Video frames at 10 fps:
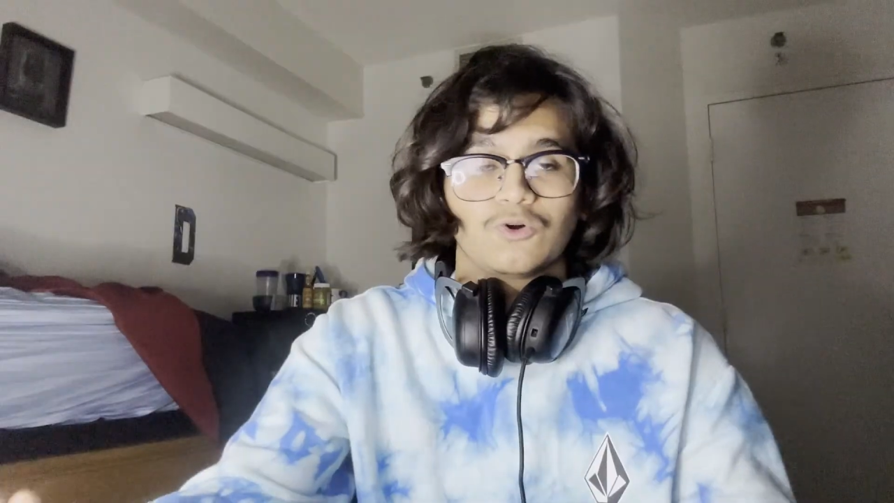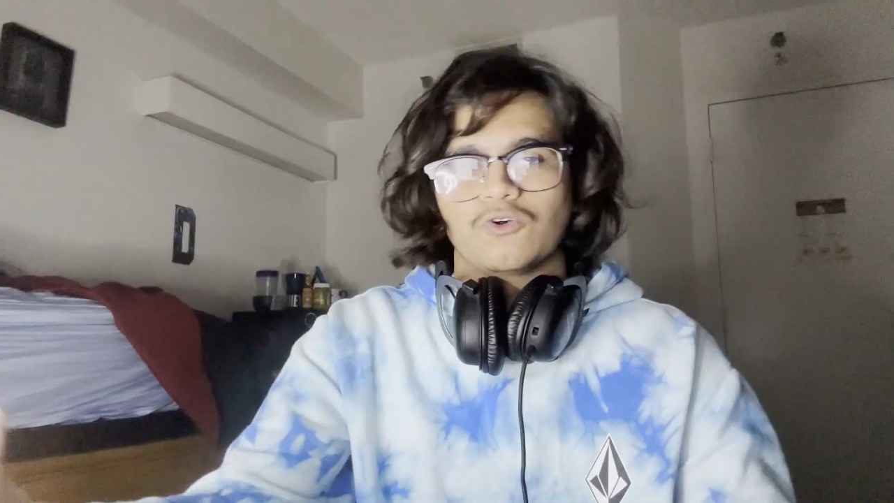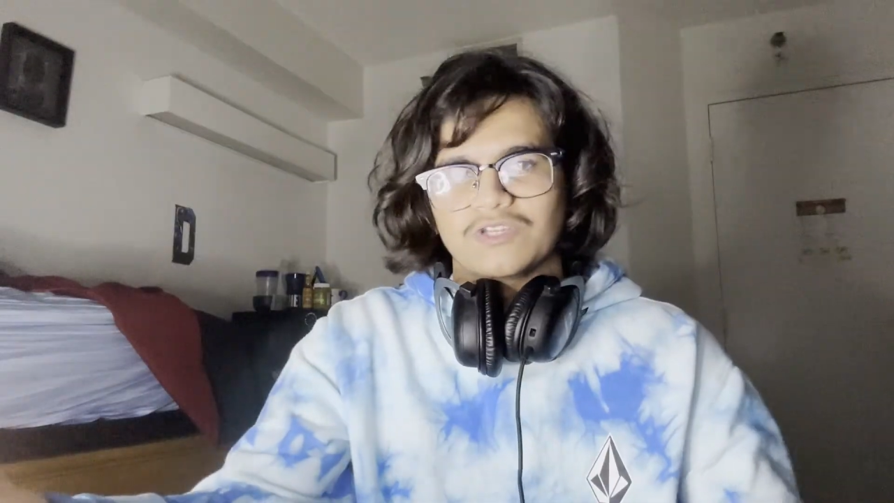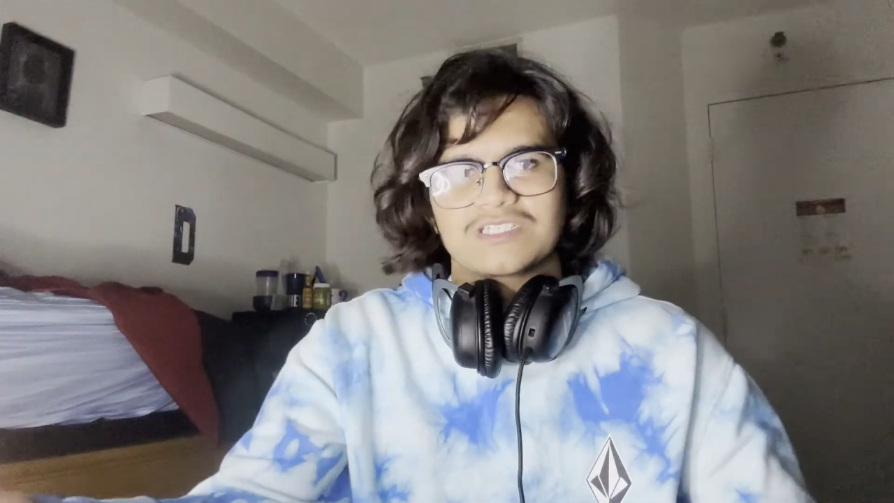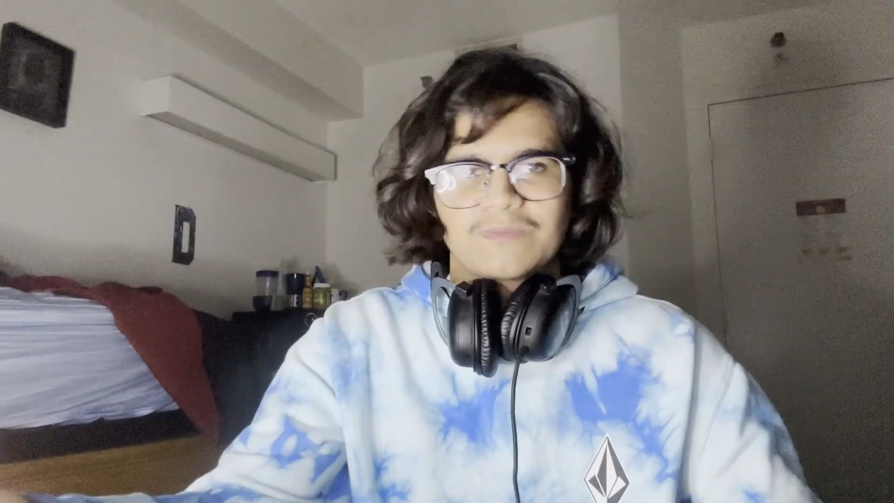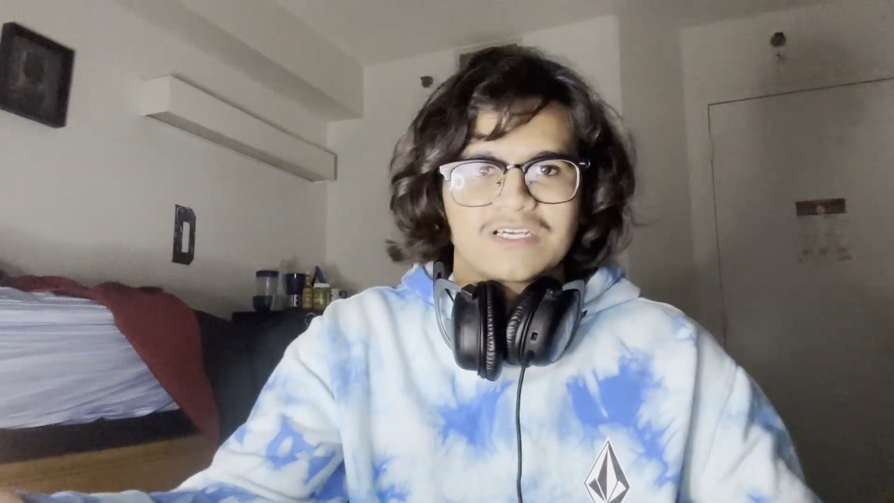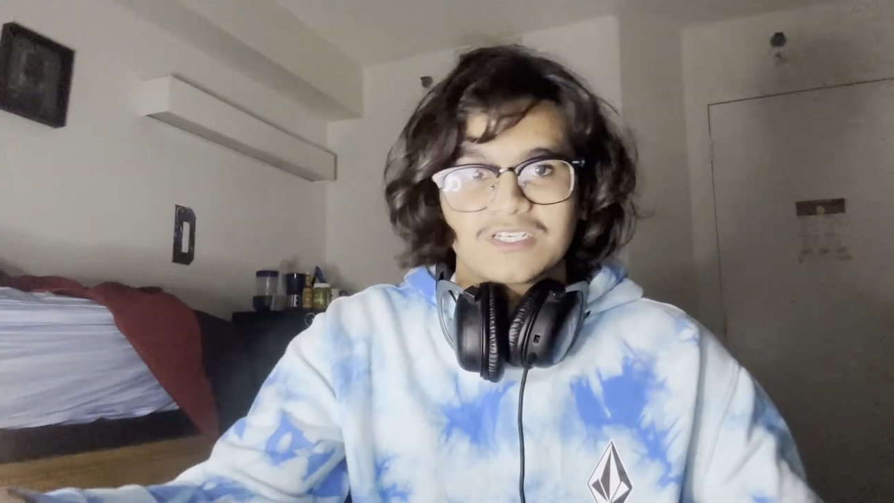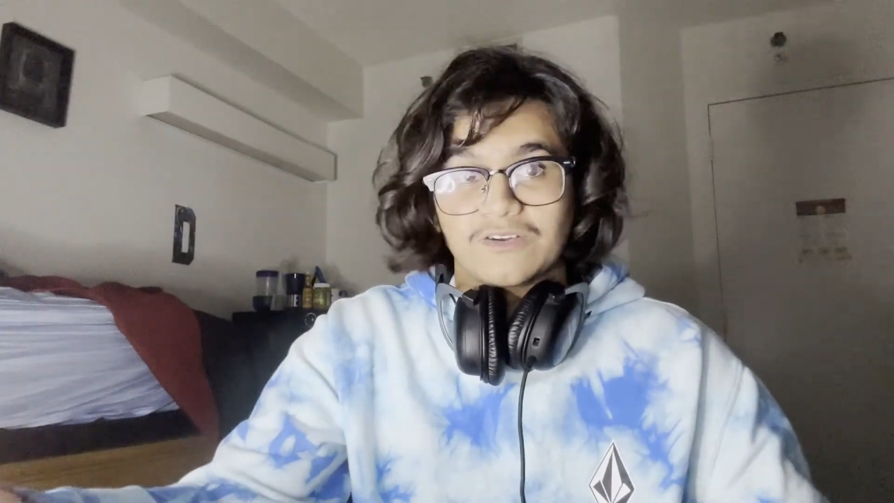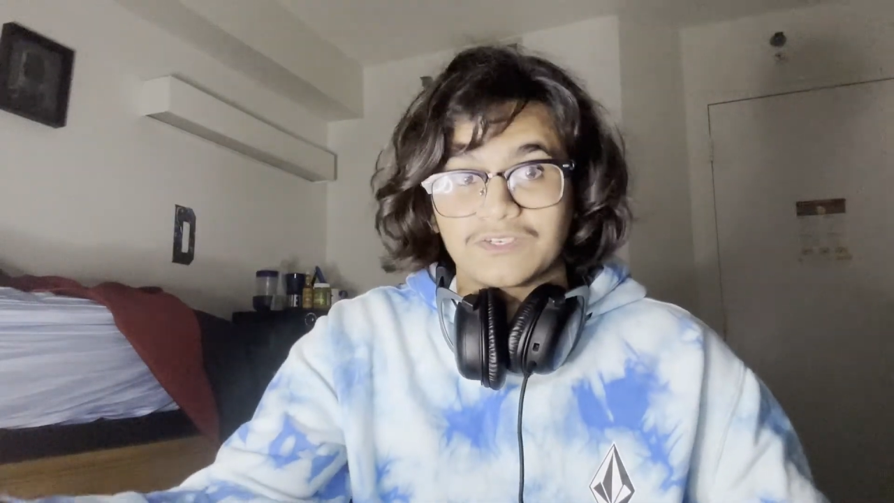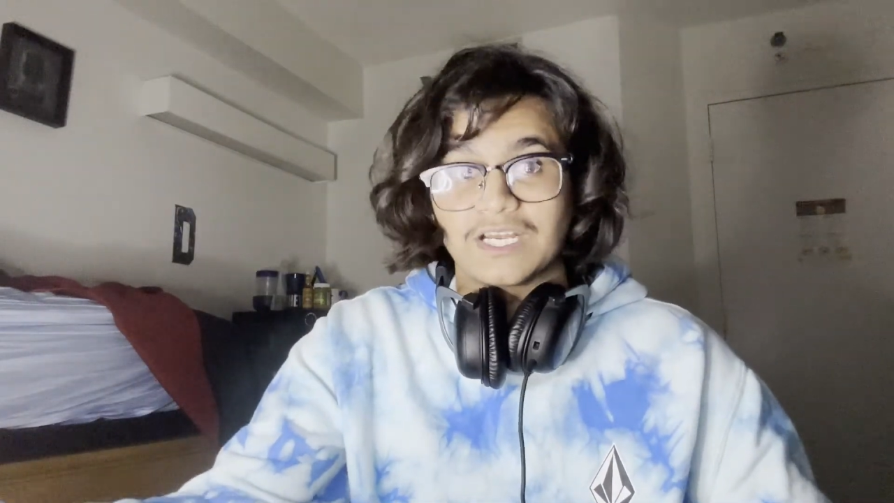or they
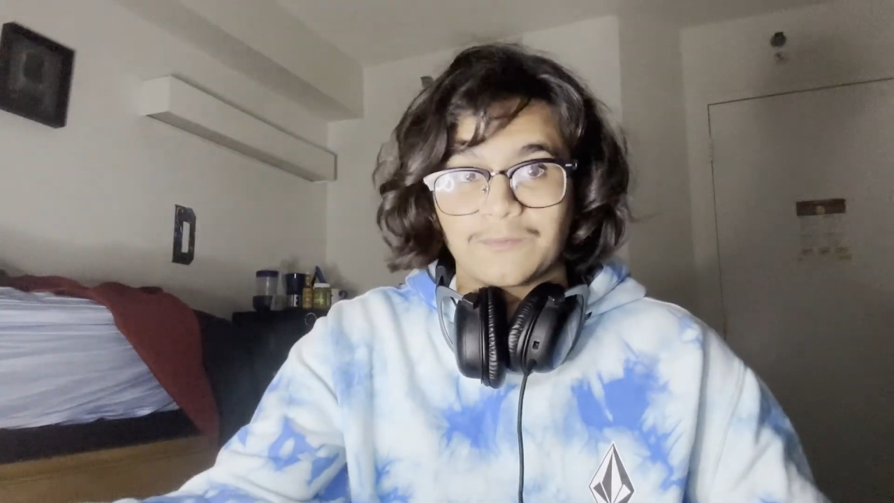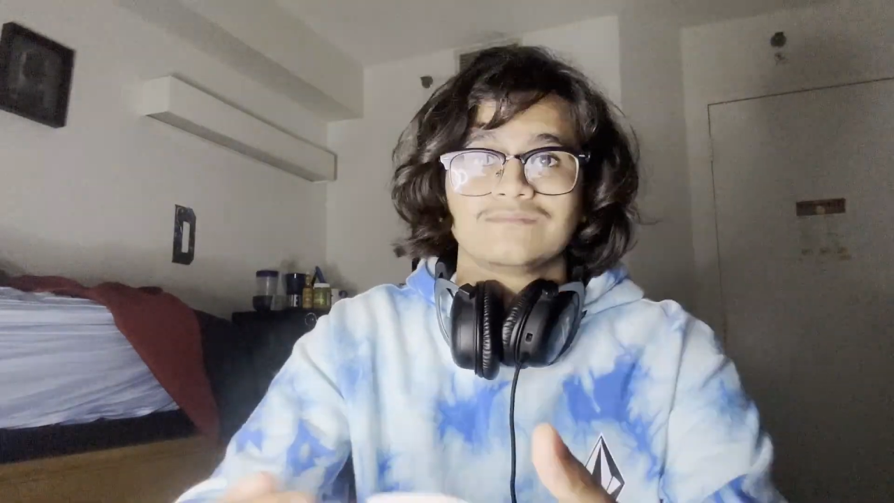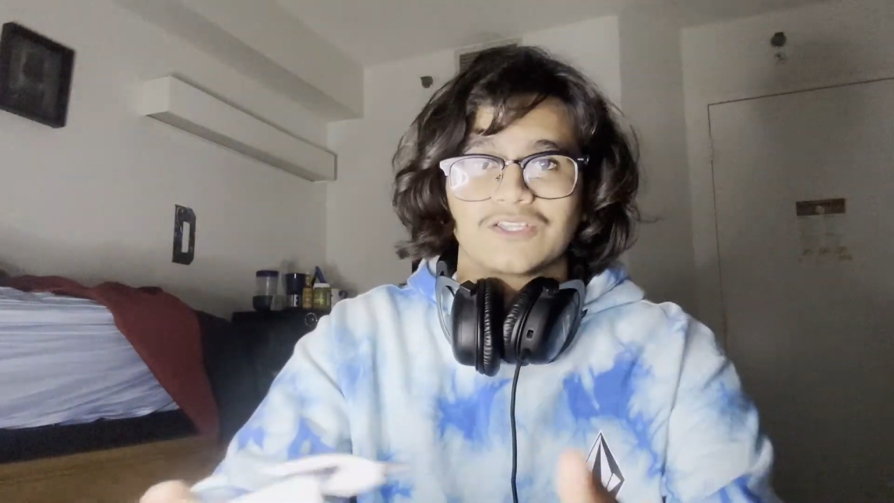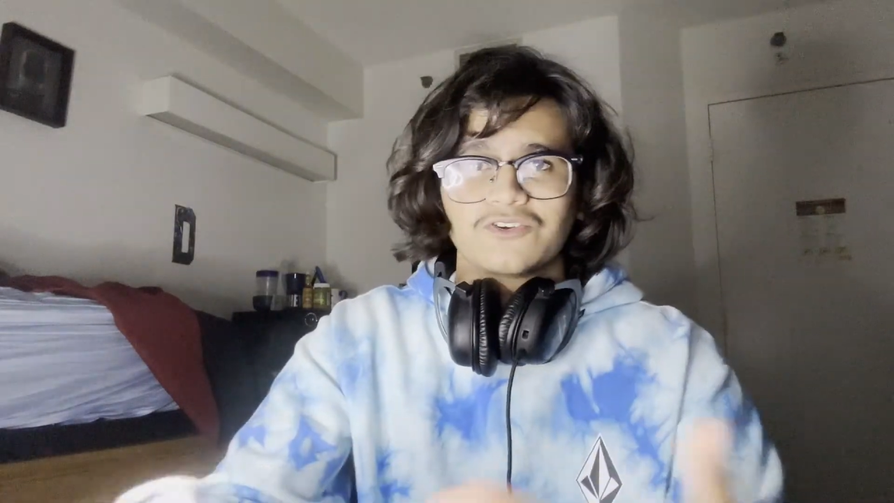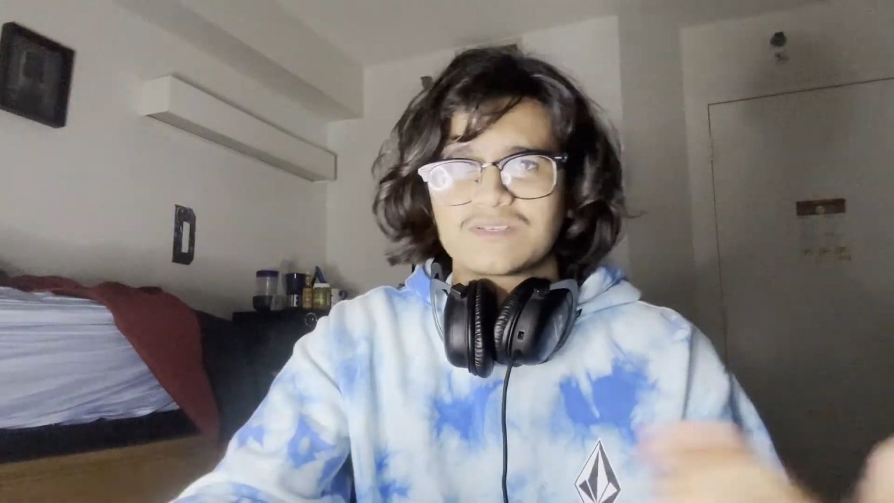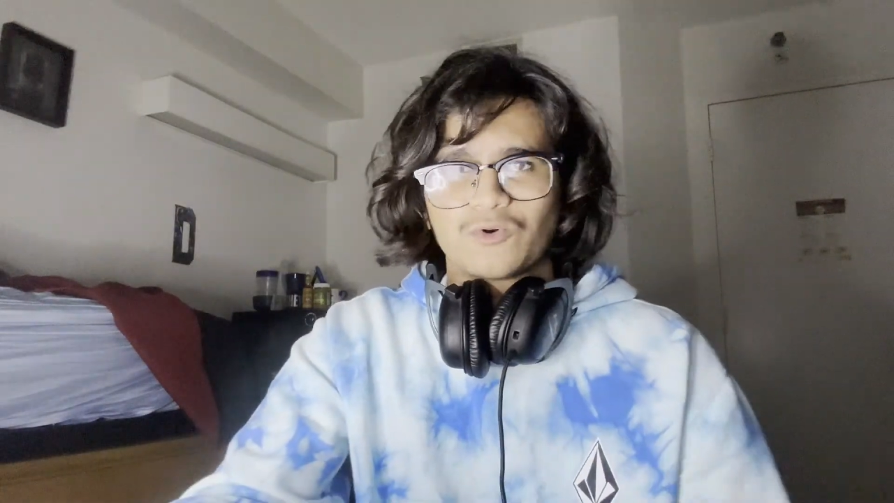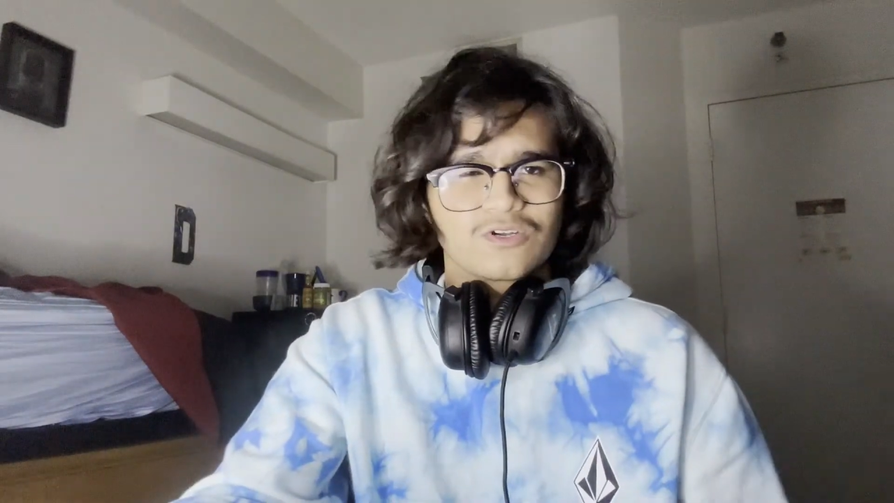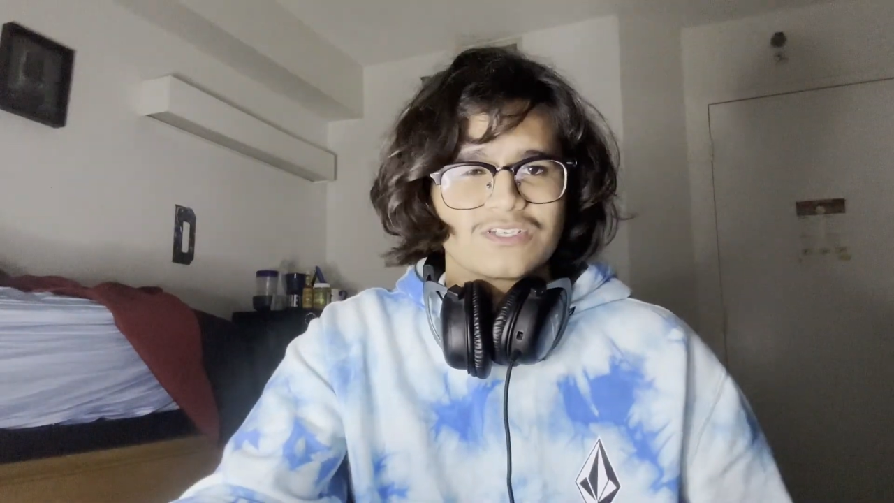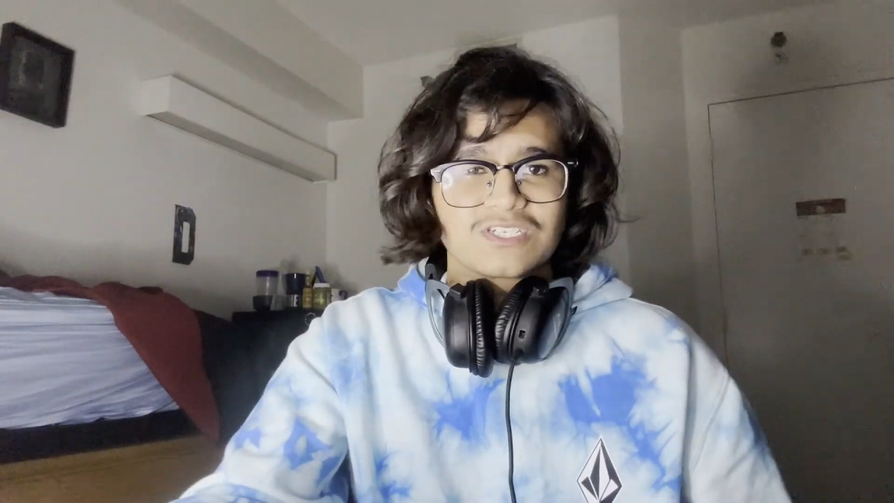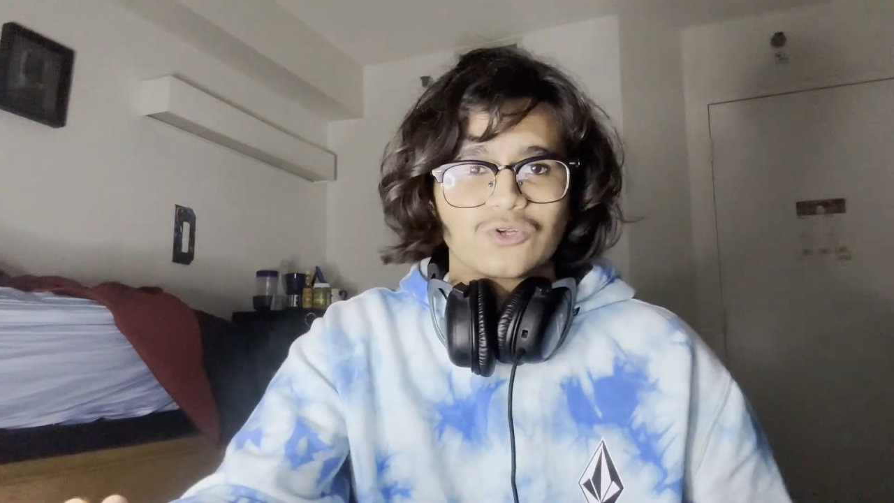smashed off camera. Now there is more
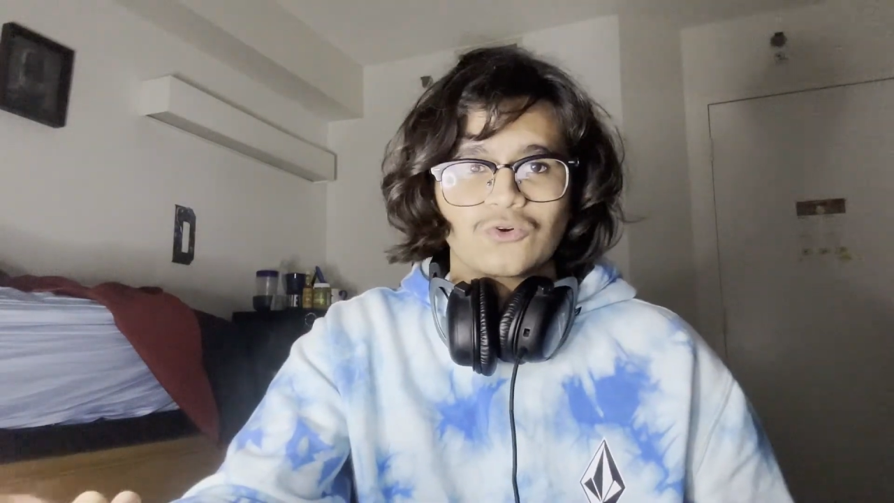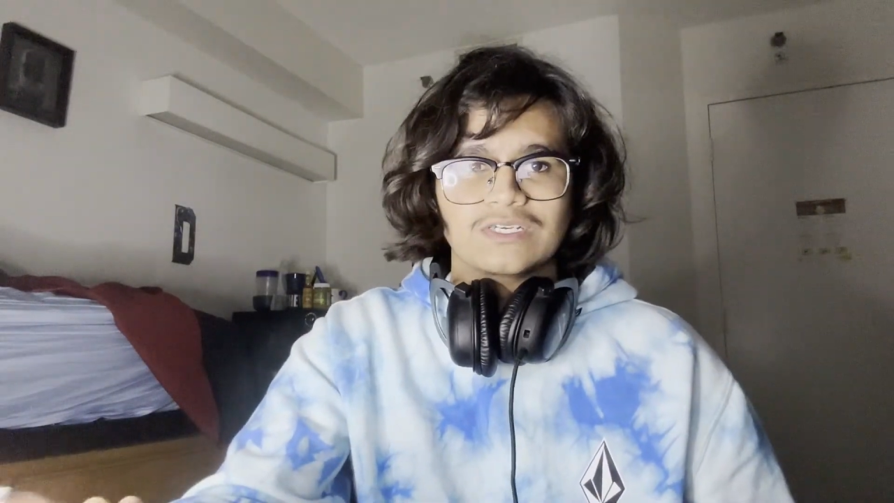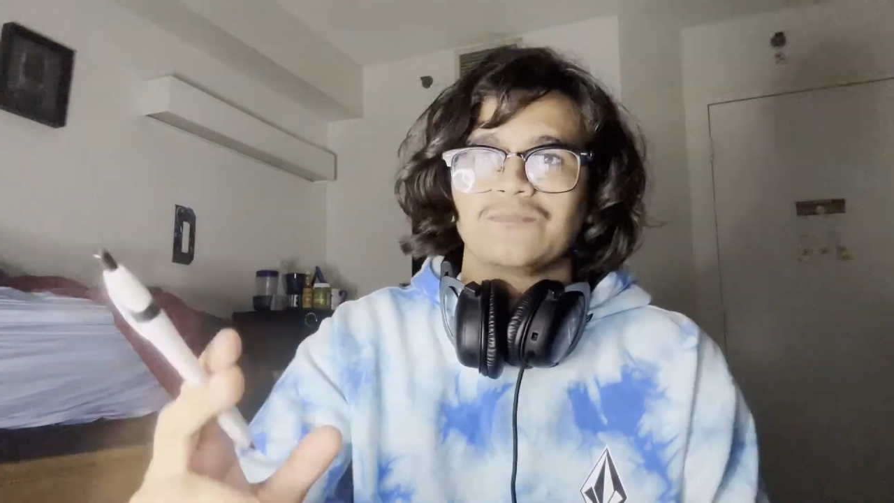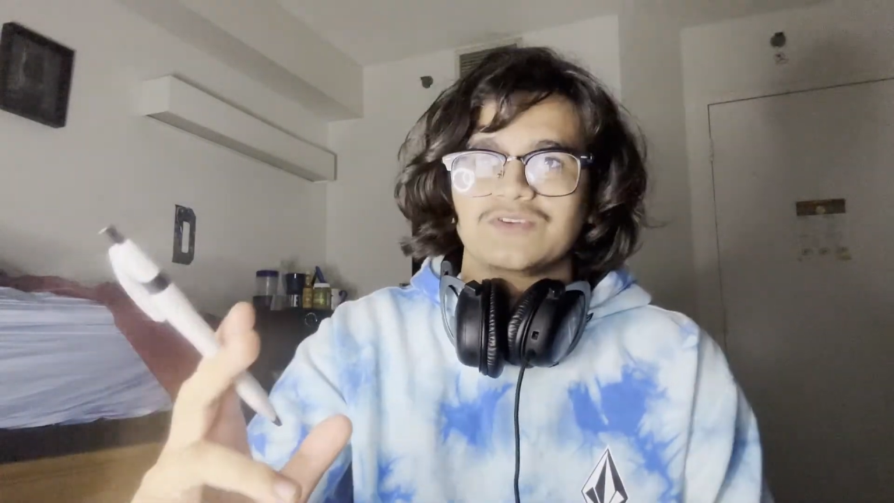to this story.